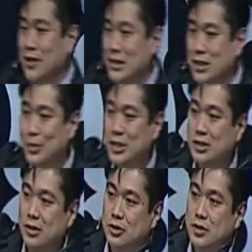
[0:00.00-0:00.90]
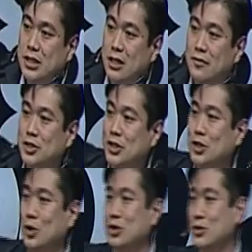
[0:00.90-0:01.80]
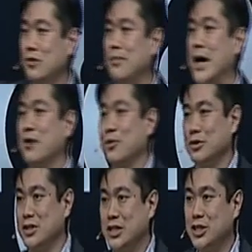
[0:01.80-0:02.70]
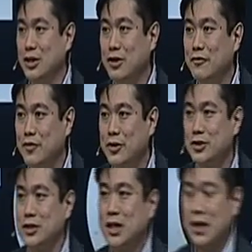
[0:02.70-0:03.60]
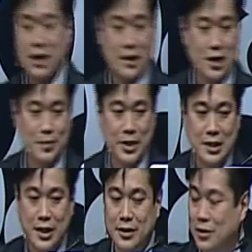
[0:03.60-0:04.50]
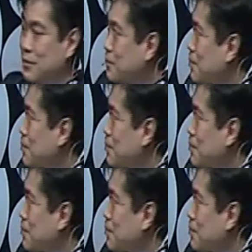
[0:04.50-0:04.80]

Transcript: and somebody started doing television. So it's sort of backwards. They shared first, and they got money later.